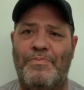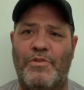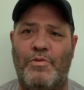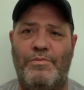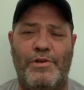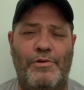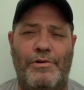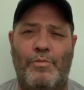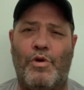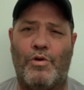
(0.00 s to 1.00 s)
We've been
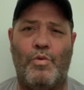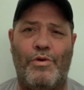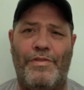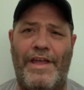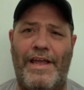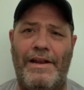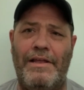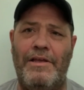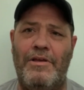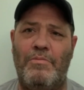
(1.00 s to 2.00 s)
on work on that,
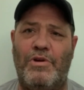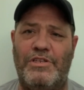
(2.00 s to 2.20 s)
but